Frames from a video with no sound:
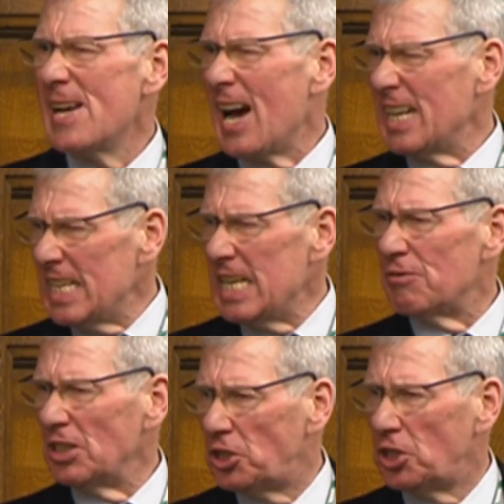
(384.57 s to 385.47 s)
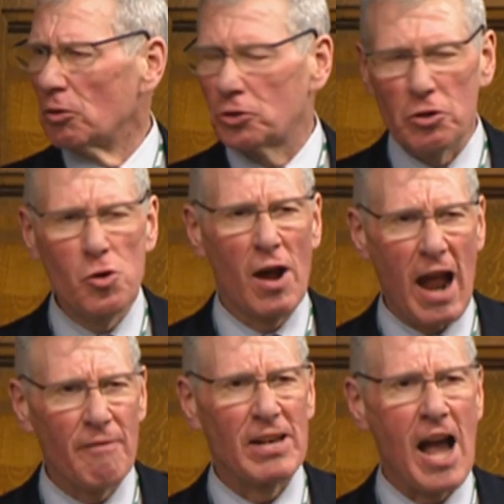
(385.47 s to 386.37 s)
and even children who are
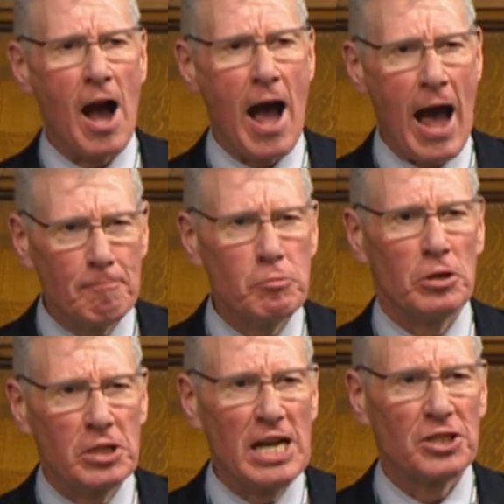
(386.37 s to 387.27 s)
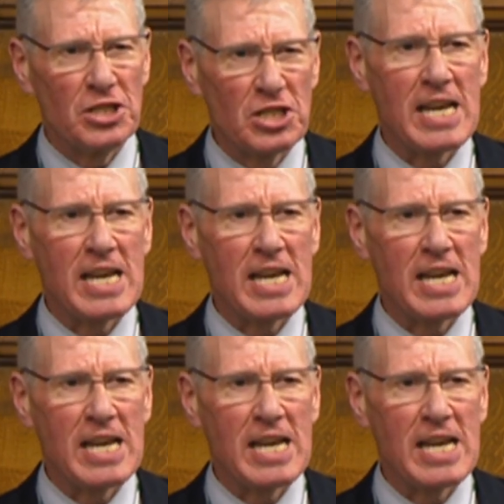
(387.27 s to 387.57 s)
having amputations